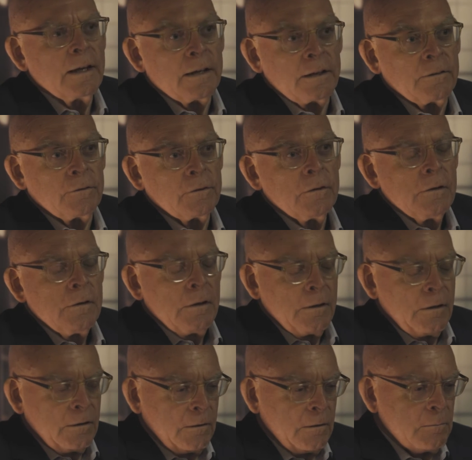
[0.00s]
get
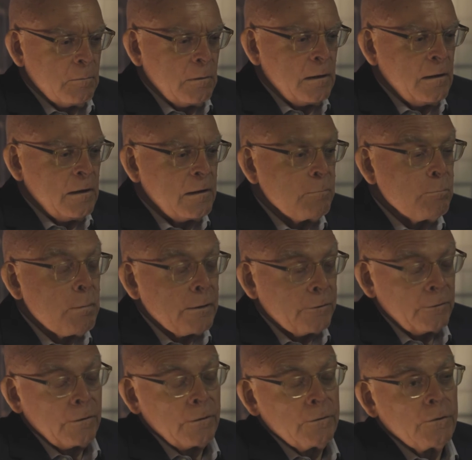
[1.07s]
a
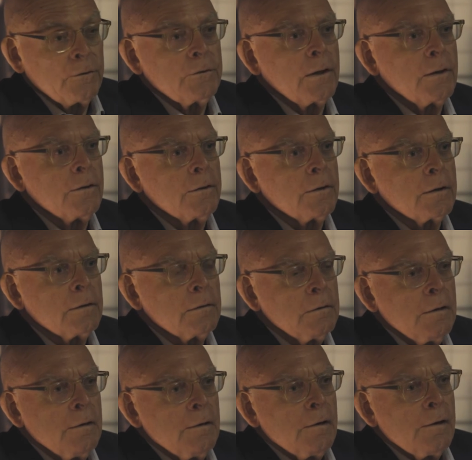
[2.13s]
better understanding
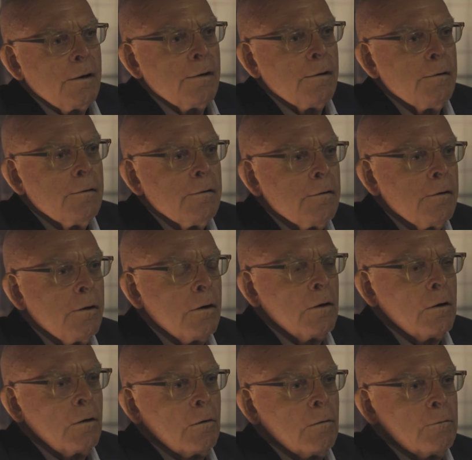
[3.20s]

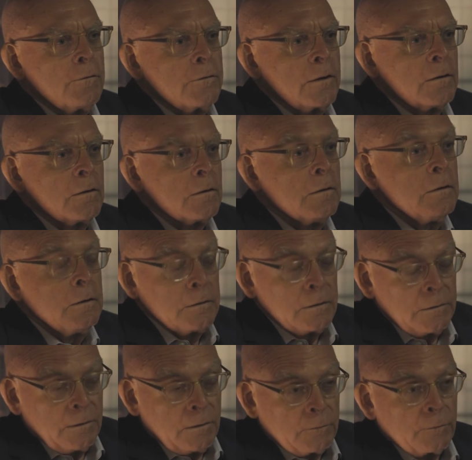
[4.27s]
of
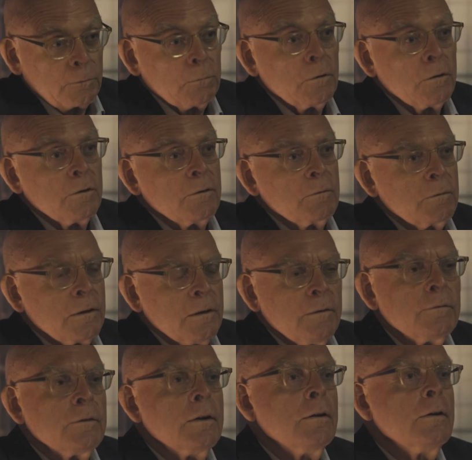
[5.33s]
the world that we
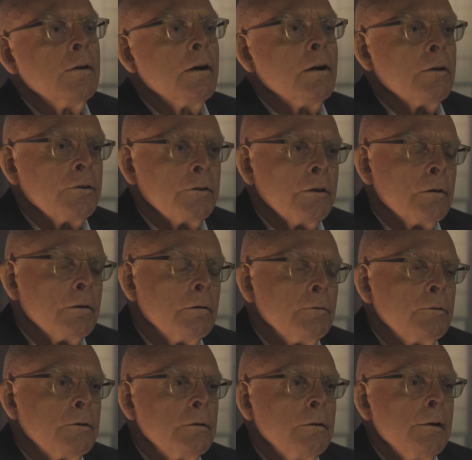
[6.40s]
live in
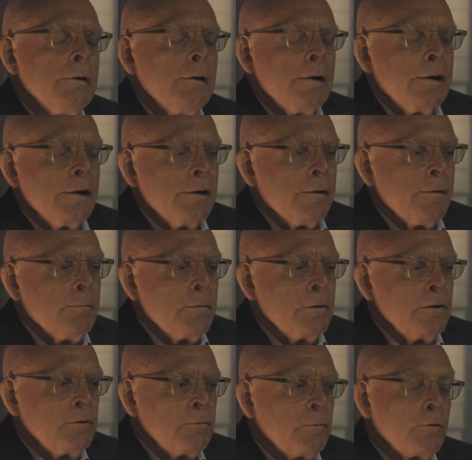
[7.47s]
ourselves
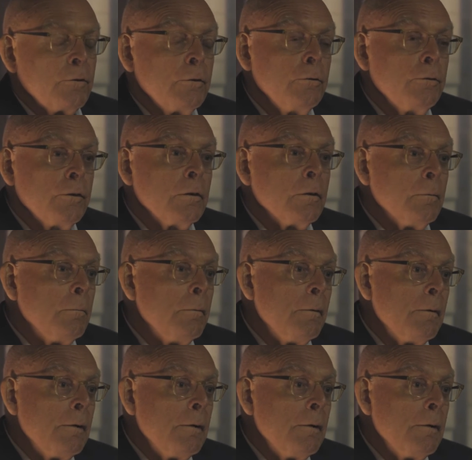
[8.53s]
is through film.